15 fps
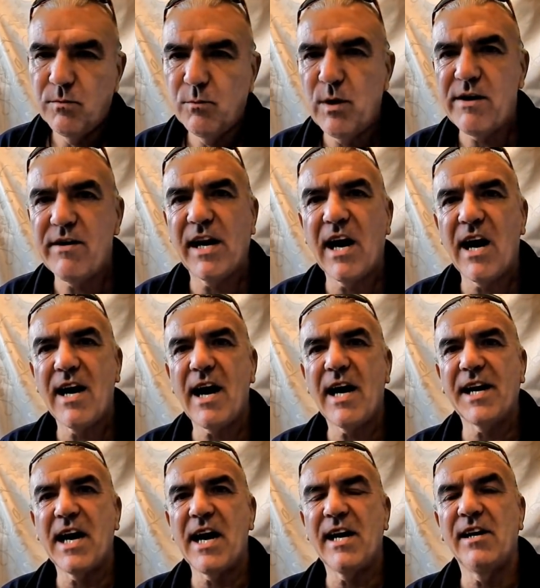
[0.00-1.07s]
an
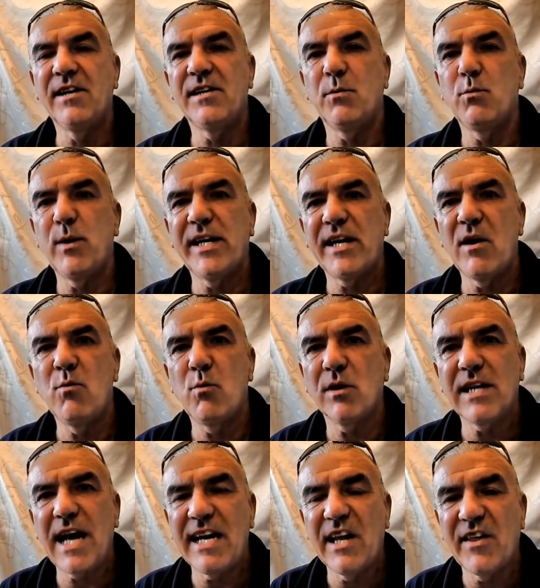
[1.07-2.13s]
island and we don't
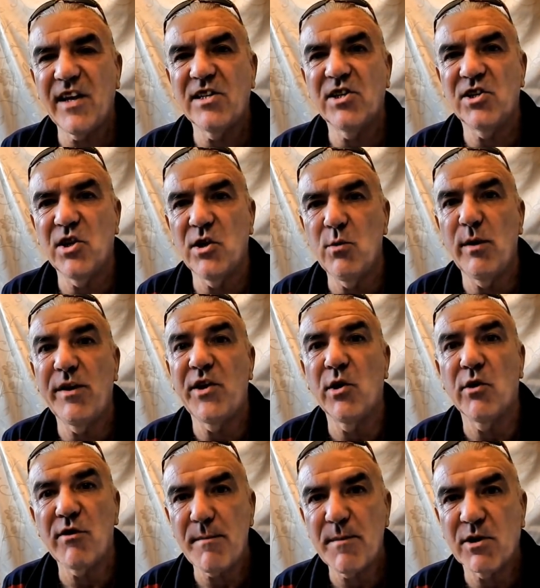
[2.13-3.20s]
want anything to do with
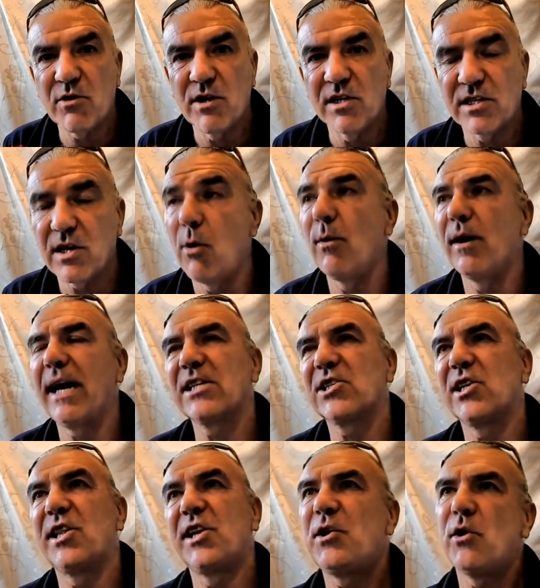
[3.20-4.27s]
your immigrants. Oh,
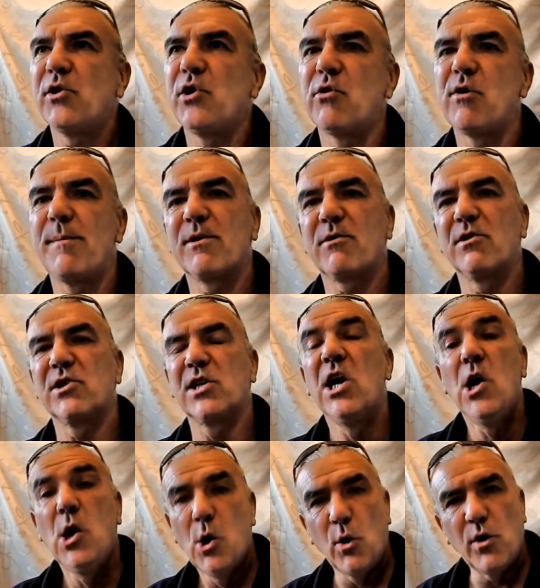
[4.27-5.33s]
actually, they're not your
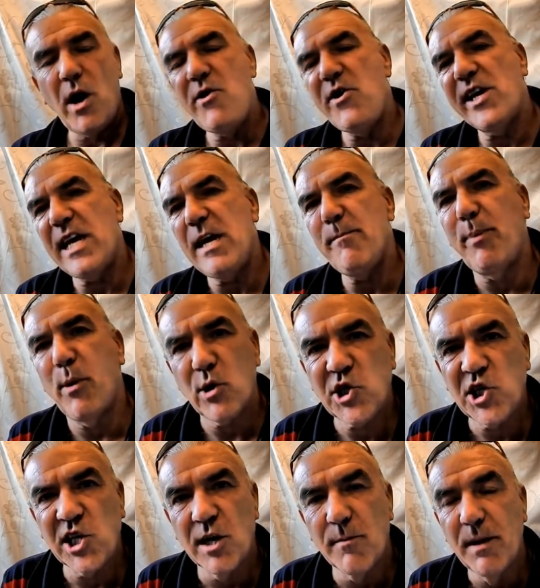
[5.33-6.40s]
immigrants. Although you keep
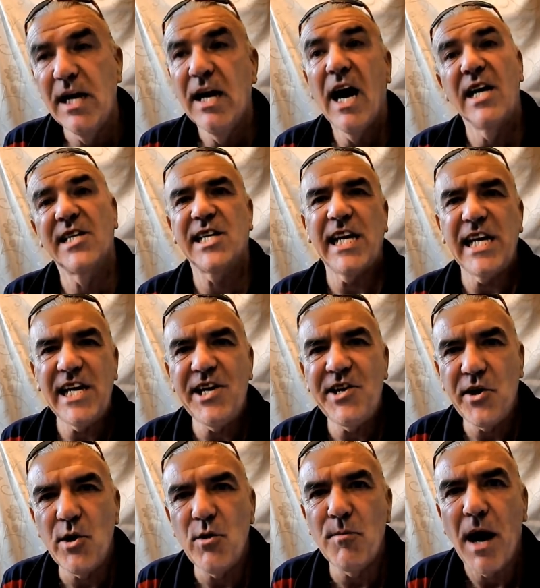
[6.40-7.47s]
pushing them as
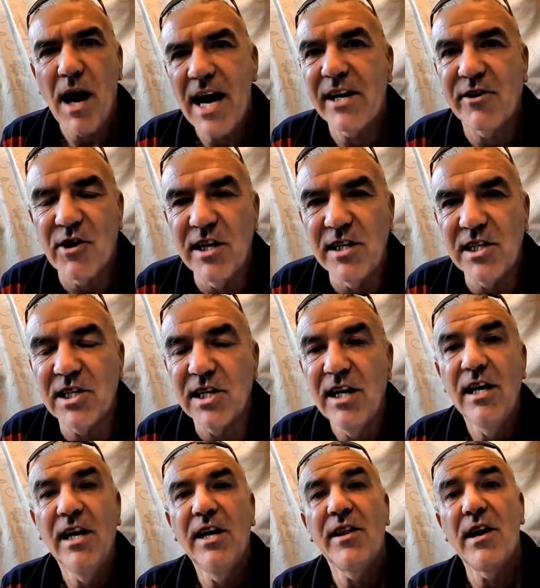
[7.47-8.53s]
EU
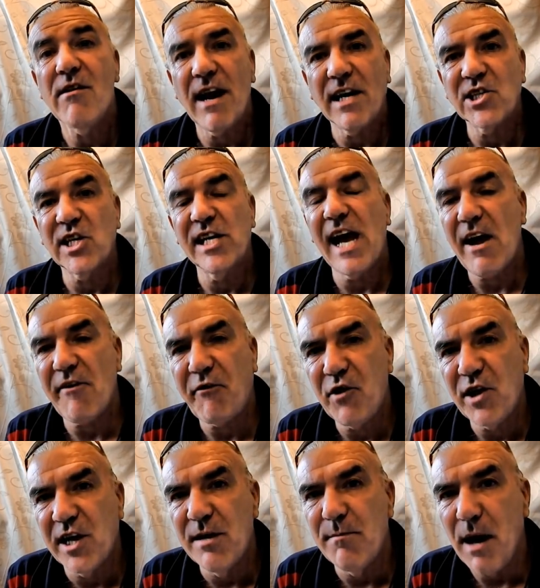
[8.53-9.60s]
migrants, they're actually
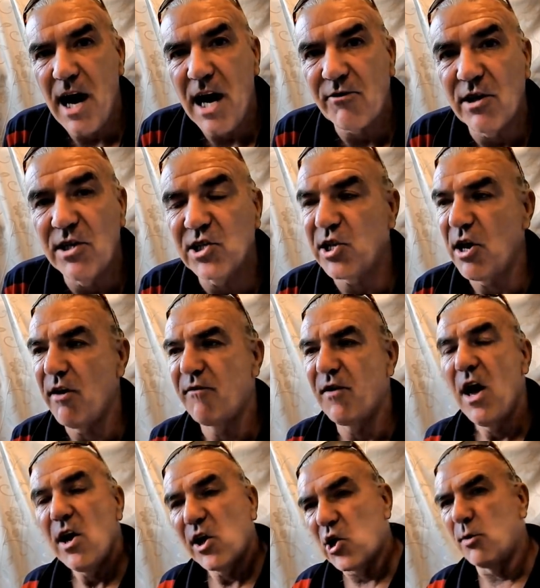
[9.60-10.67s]
African migrants that
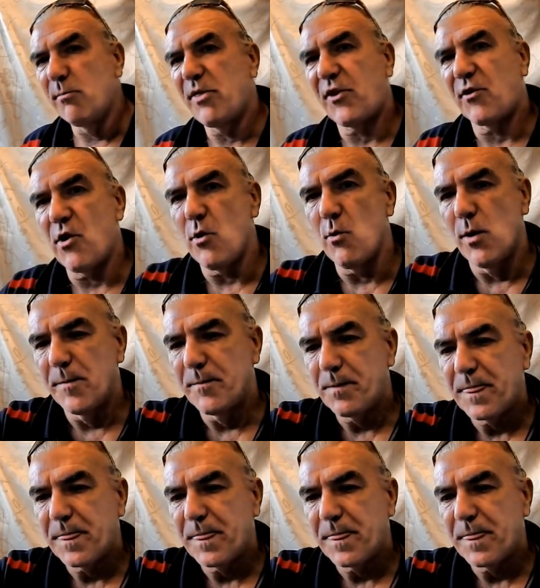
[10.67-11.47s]
have come through